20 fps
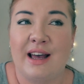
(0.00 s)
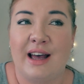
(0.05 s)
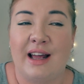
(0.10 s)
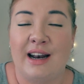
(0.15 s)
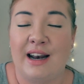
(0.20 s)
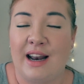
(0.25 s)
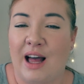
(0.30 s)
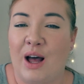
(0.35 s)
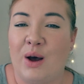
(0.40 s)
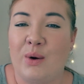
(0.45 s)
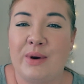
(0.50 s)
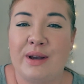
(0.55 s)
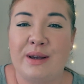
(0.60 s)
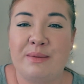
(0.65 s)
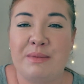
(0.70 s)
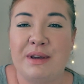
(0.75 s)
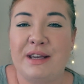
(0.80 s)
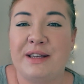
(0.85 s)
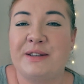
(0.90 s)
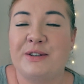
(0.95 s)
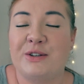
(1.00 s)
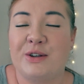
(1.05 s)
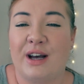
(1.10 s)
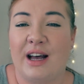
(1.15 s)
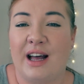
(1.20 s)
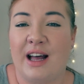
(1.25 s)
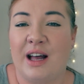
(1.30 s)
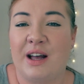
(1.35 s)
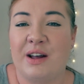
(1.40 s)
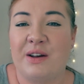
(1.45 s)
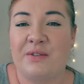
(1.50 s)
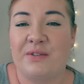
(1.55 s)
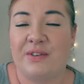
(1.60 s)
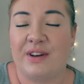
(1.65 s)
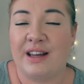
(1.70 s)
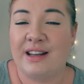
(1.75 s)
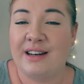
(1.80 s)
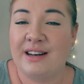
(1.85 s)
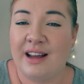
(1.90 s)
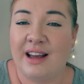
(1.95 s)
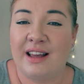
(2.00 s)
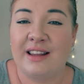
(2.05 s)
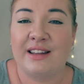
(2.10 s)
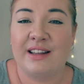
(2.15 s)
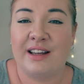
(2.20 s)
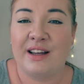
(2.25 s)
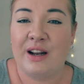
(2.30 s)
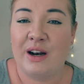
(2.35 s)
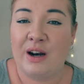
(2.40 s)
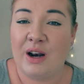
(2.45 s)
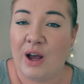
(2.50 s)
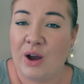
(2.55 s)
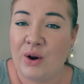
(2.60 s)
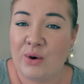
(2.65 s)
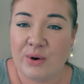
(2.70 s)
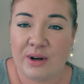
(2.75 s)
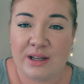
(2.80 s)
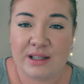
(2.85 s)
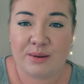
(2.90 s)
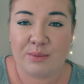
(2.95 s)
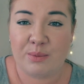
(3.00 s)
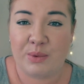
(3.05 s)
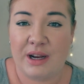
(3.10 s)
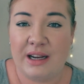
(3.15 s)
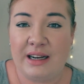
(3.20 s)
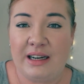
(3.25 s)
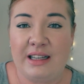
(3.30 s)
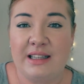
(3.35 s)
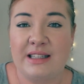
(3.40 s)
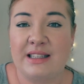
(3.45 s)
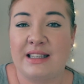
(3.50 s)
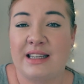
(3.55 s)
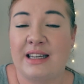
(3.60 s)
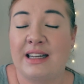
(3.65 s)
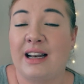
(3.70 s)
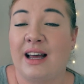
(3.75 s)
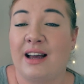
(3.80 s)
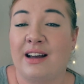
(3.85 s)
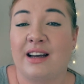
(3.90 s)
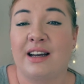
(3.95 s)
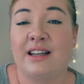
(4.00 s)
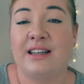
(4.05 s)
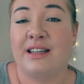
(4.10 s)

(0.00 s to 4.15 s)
allowing me to have another low-risk pregnancy like I